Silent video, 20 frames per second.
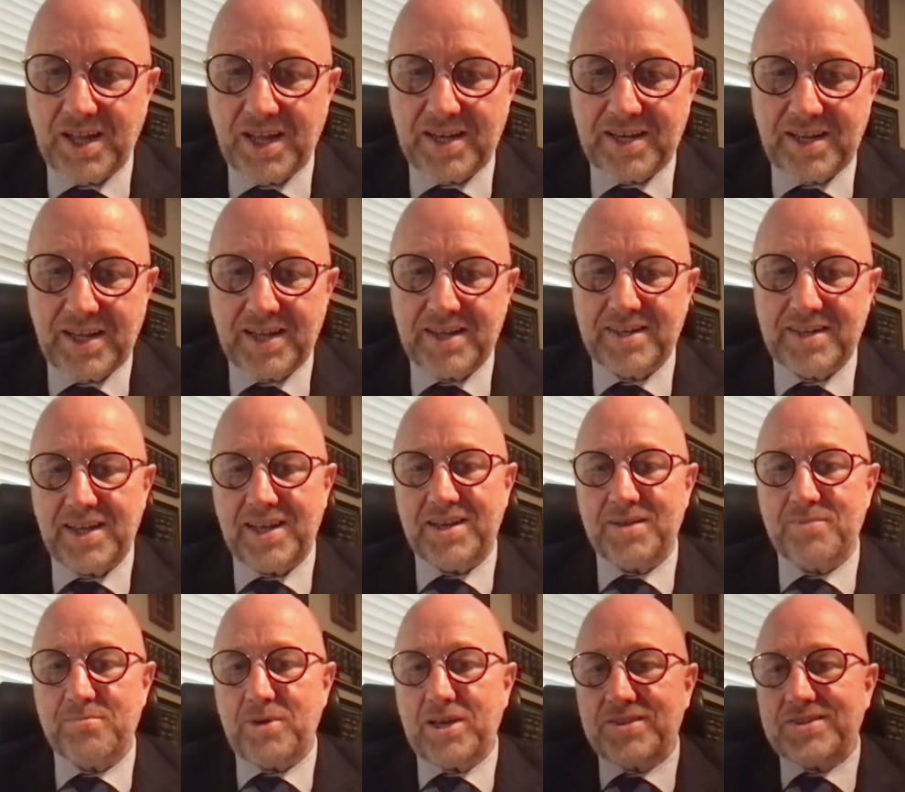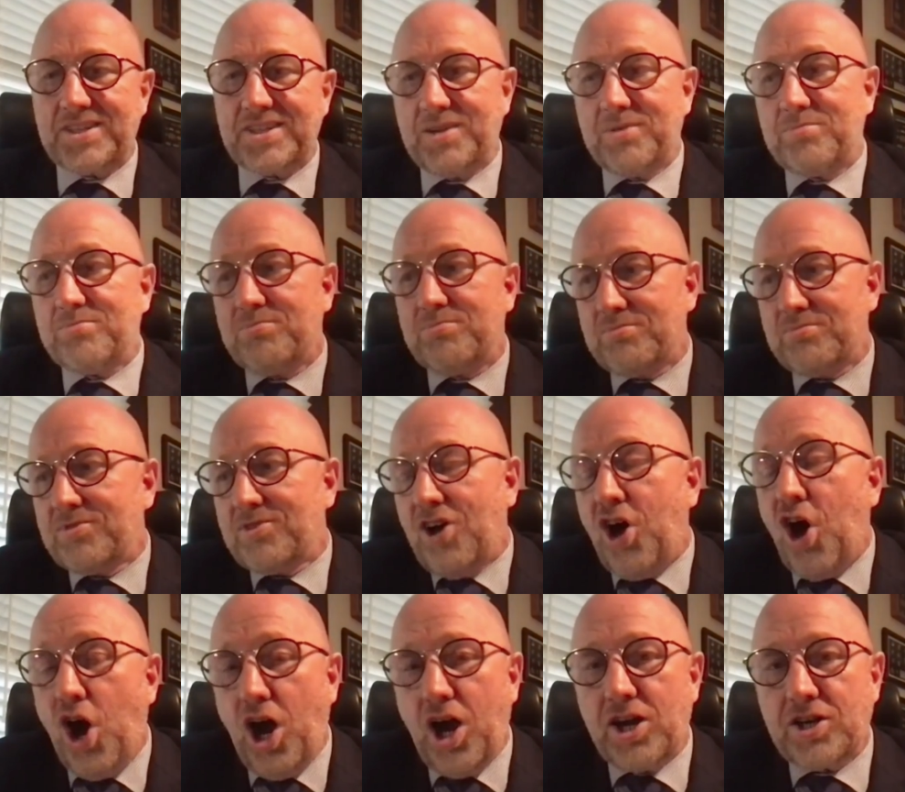and it may seem
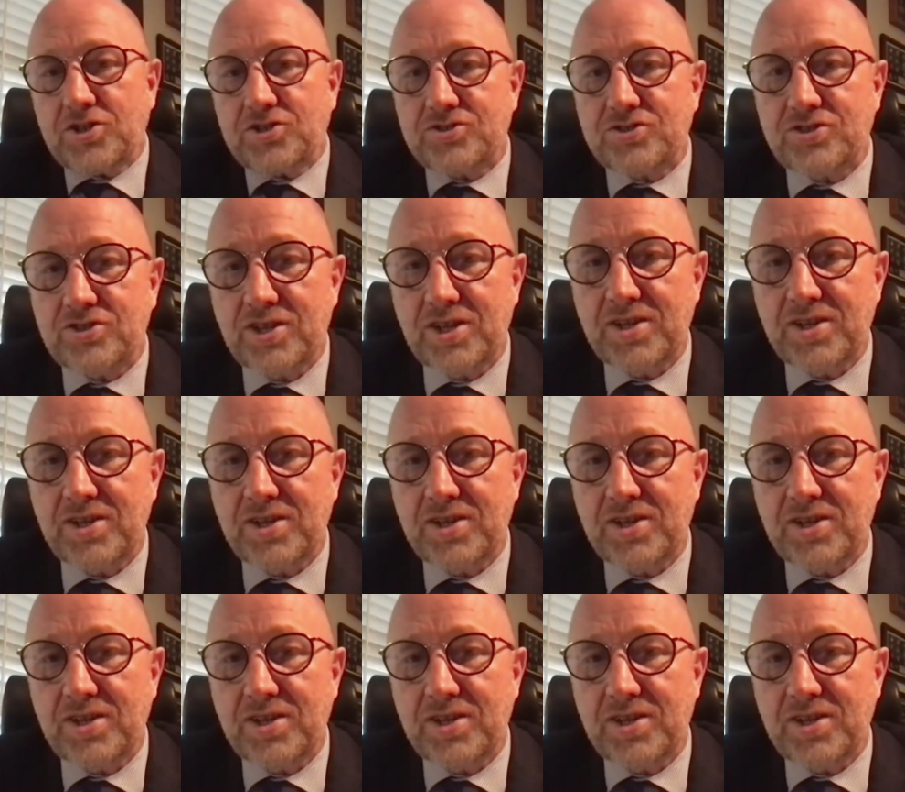harsh